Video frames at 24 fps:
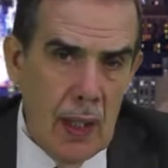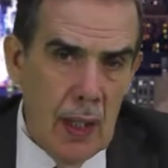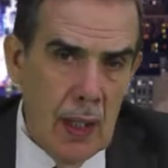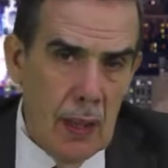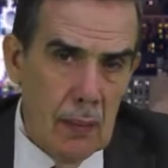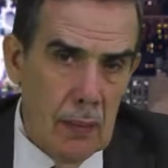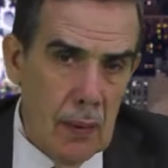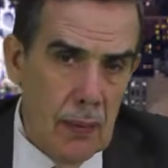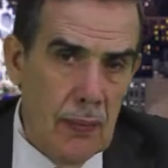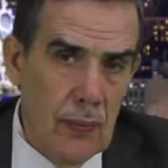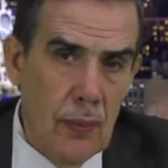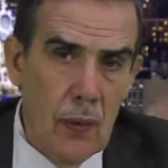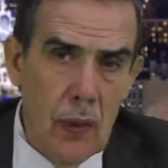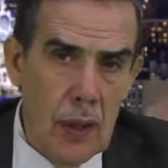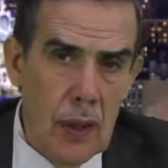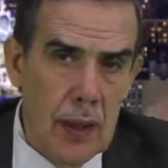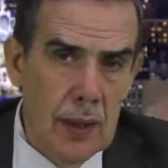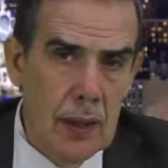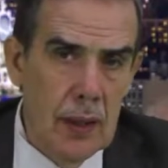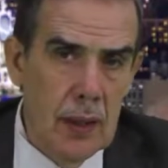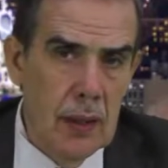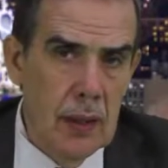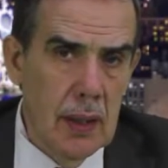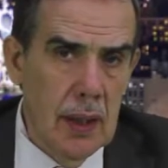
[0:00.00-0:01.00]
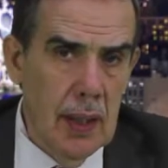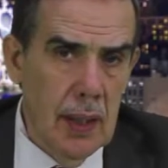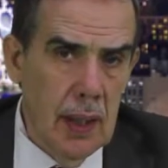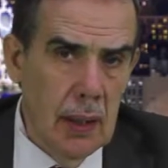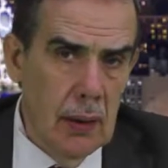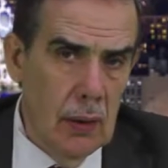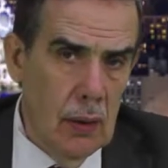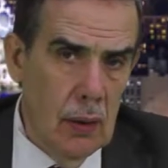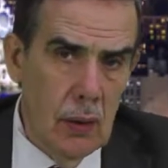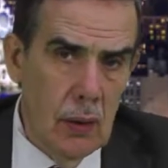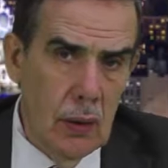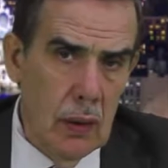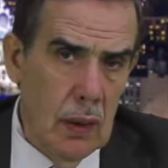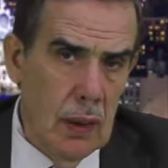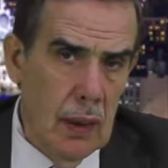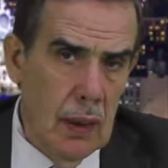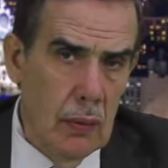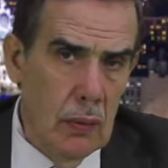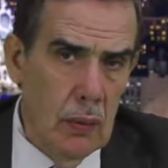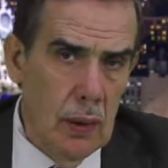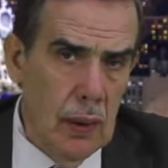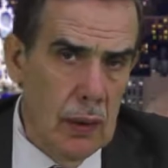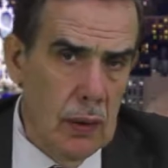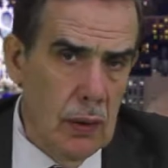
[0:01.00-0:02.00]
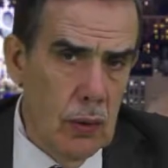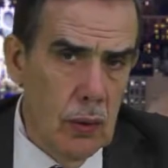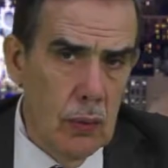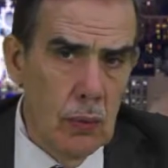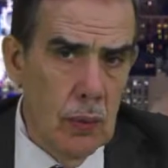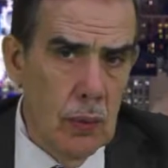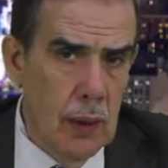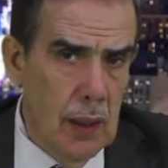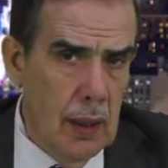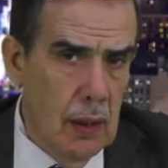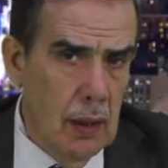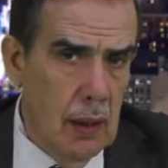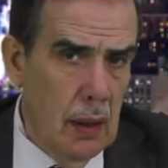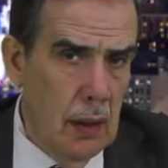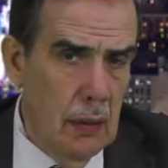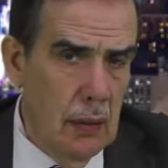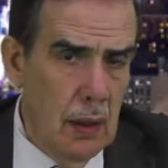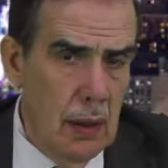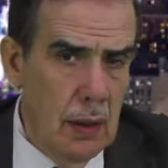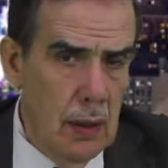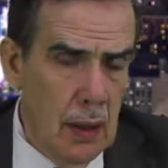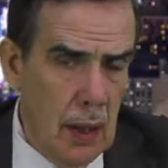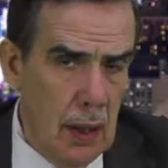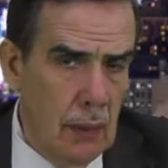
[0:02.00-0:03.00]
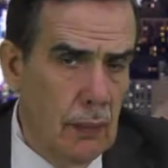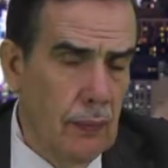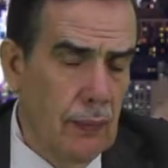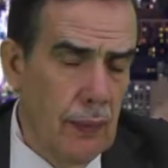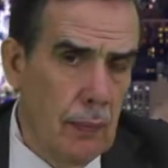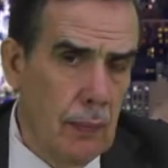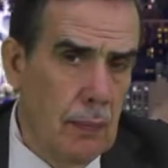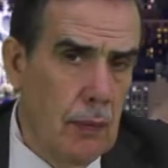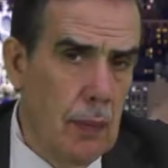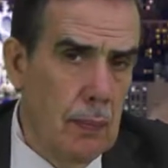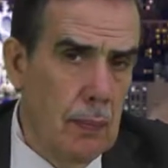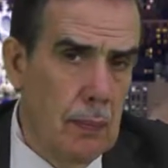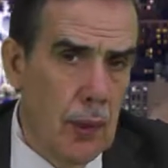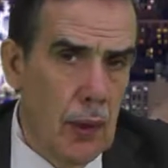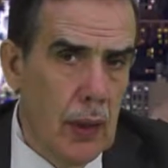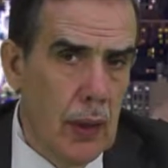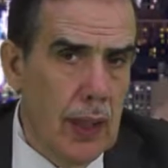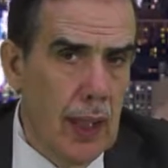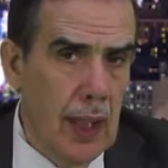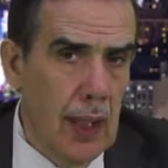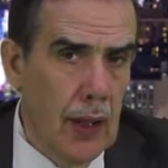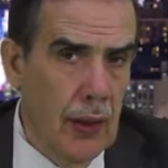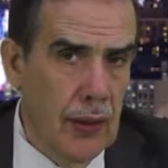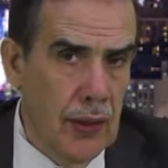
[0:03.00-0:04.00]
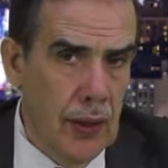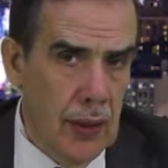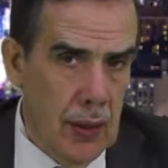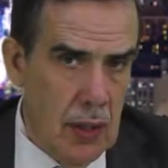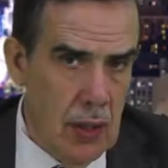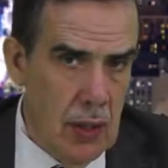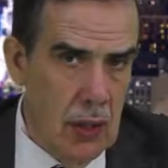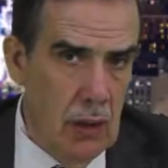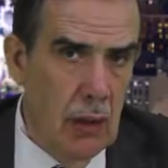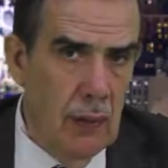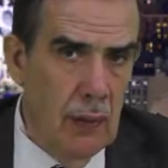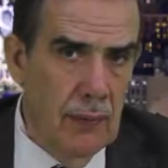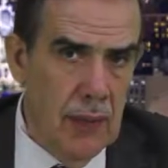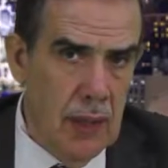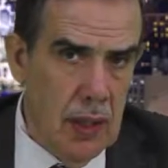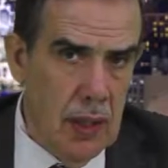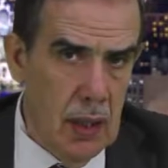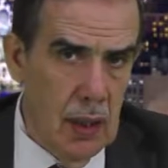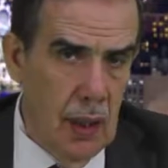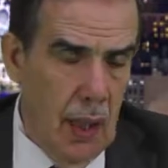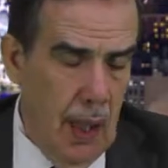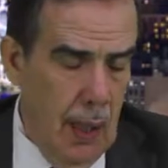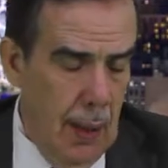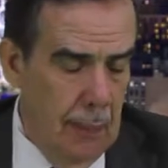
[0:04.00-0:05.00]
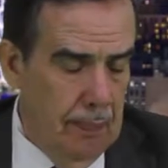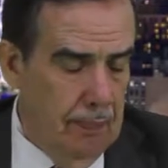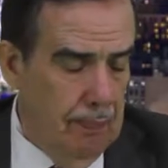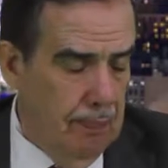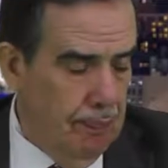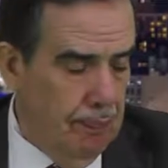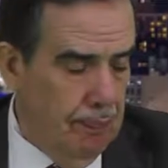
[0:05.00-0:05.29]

Before I continue, I want to read again from the book Ethics of Islam.